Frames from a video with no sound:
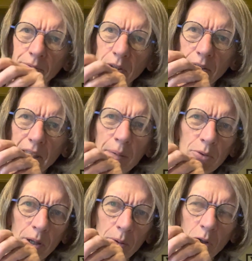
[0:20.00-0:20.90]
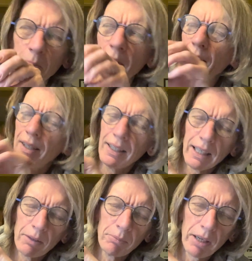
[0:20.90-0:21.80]
With the name the right way up.
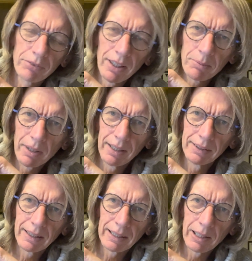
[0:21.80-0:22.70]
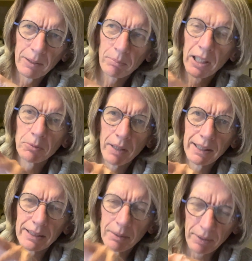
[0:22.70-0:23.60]
A friend of mine plays
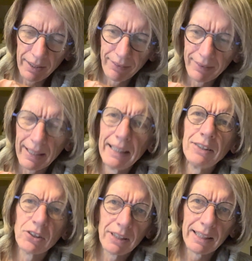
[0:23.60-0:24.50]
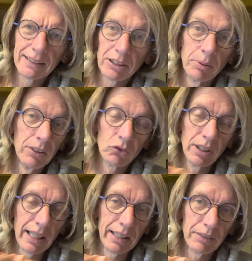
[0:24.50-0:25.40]
bass in a band, and he suggested it to me. It's really
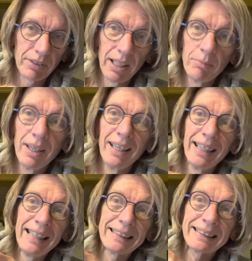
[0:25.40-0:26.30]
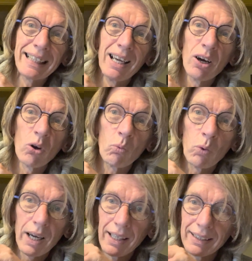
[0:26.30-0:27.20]
handy for him. It's a
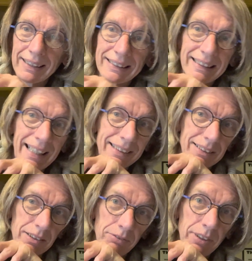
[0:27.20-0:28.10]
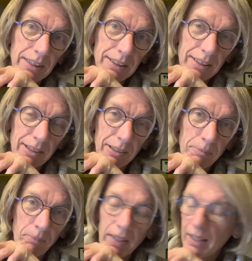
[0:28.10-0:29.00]
wireless set for your guitar.
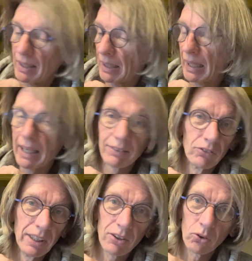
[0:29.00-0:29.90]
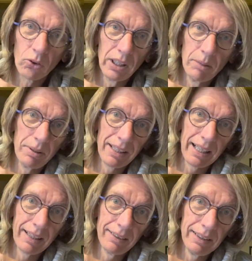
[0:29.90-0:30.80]
I hadn't really thought it'd be that
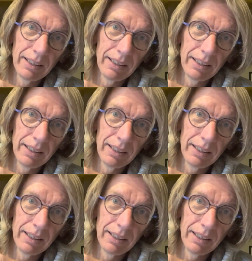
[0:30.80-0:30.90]
handy.